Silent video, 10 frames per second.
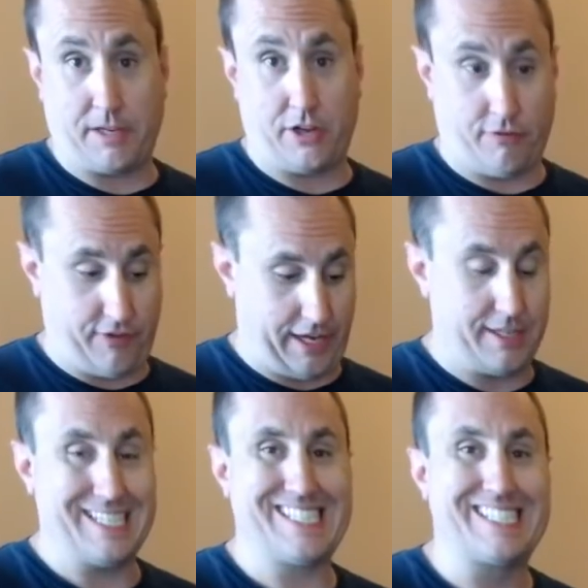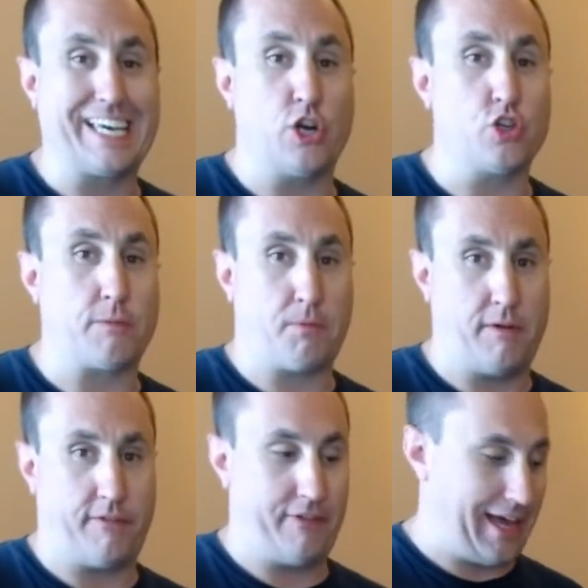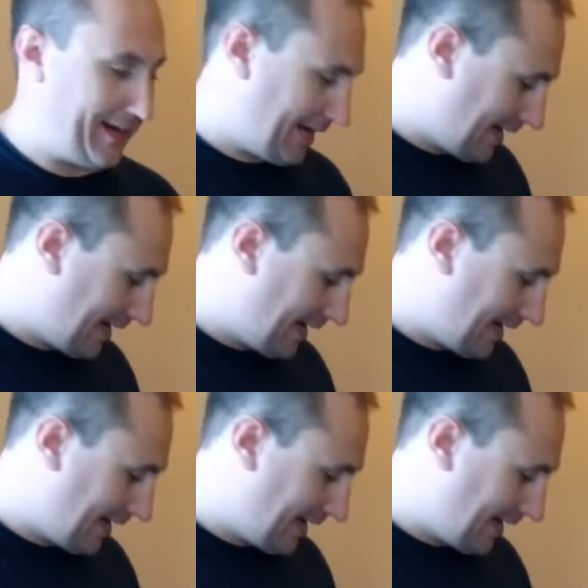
on your feet. Skinners are perfect for that,